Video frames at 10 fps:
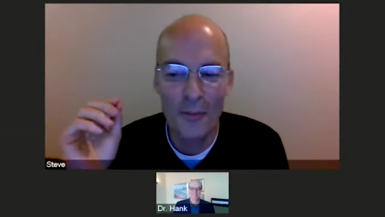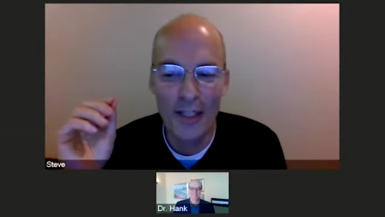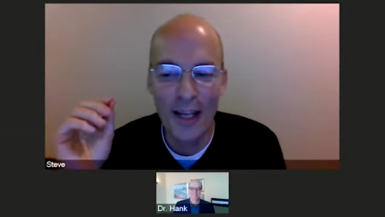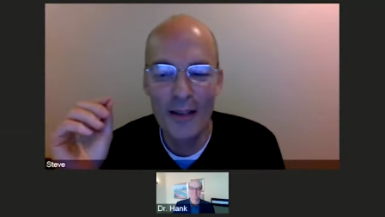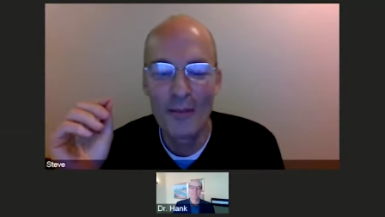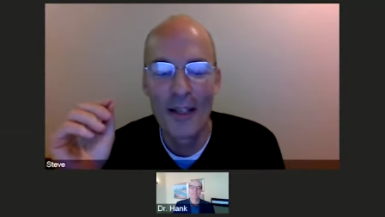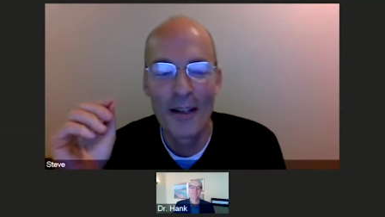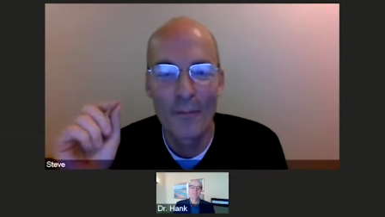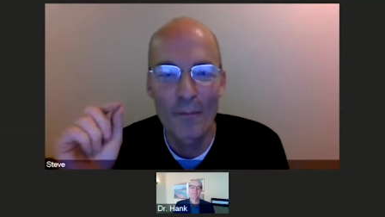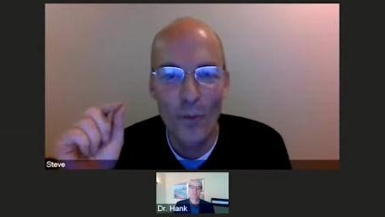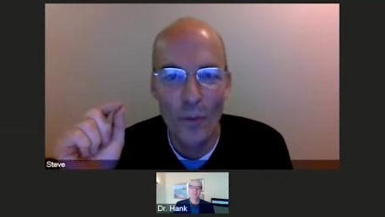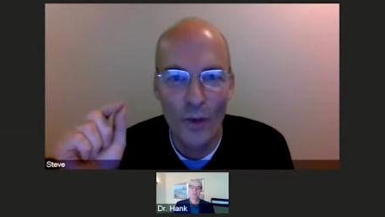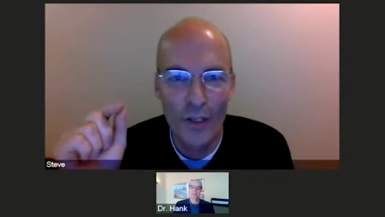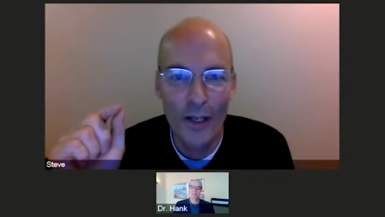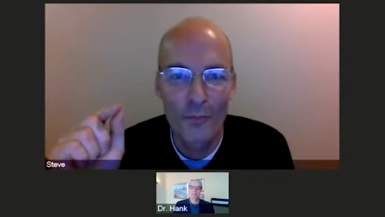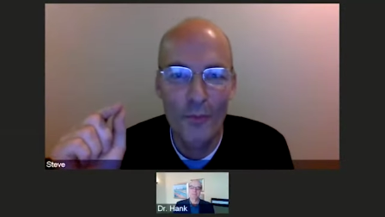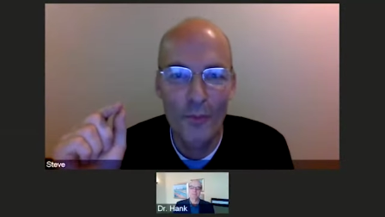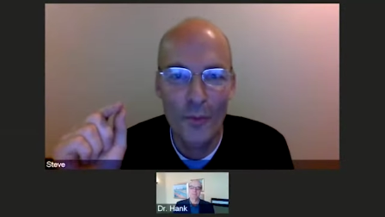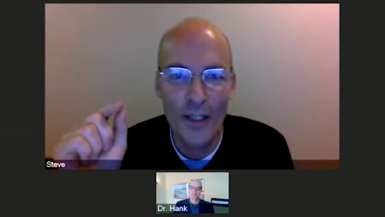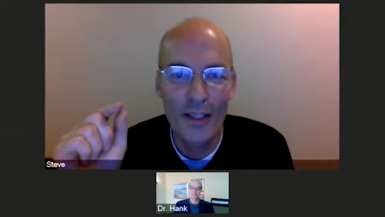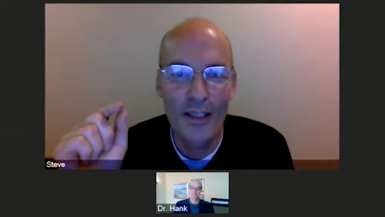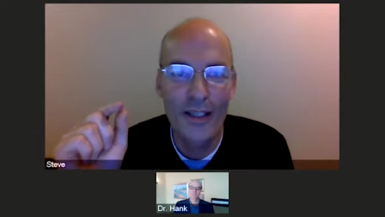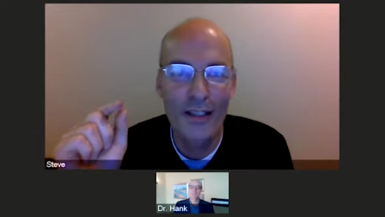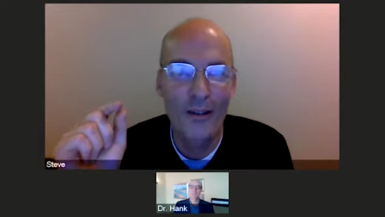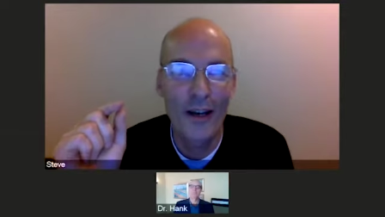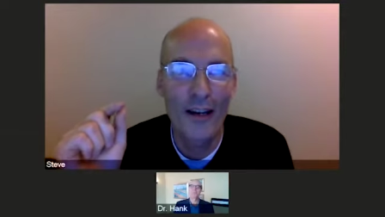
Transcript: But I, what I'm really